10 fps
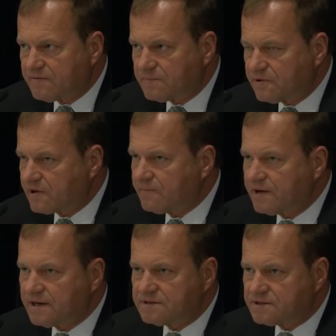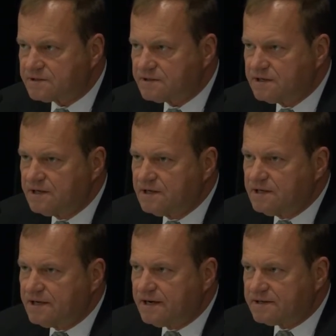program manager
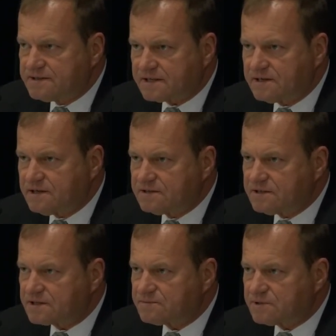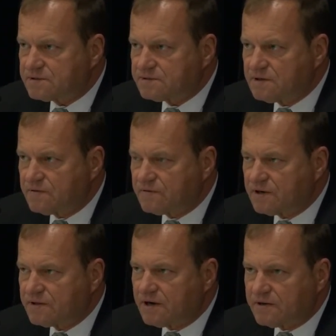and the technology expert over
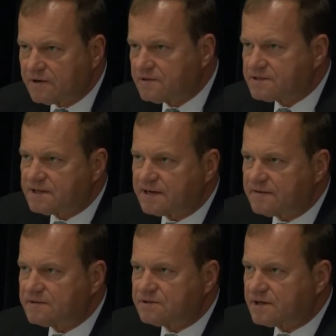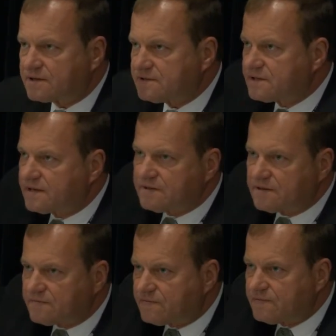on the other side of the triangle. You got
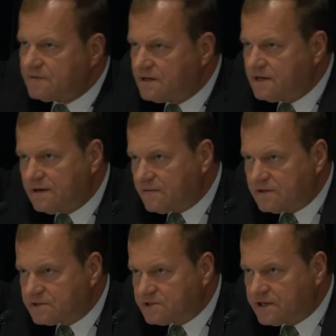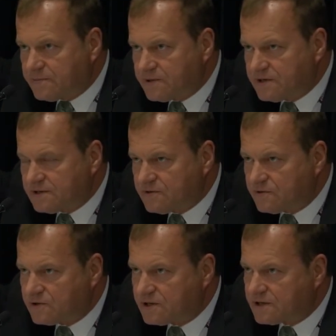the champion
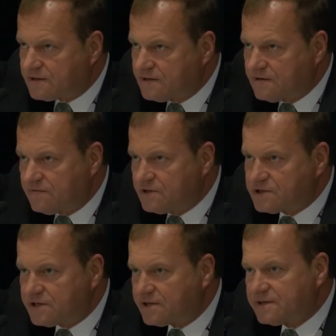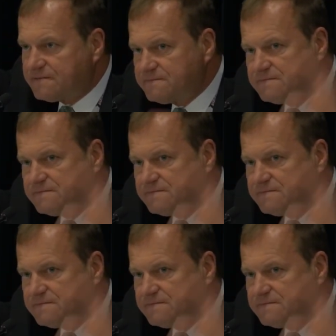or visionary.